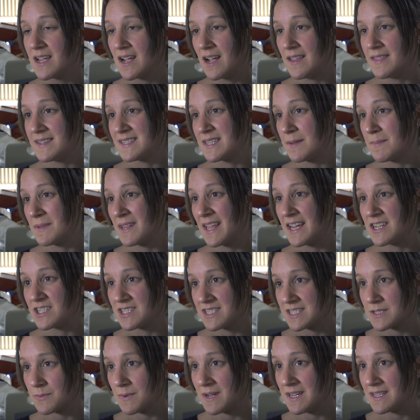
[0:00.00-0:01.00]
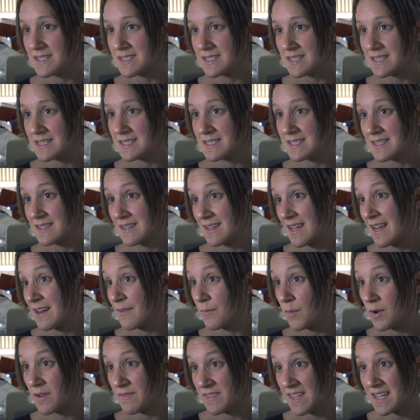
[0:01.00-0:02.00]
and the simulation suite is kind
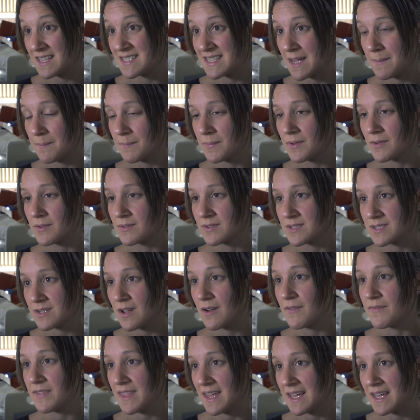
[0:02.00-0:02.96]
of one of the examples of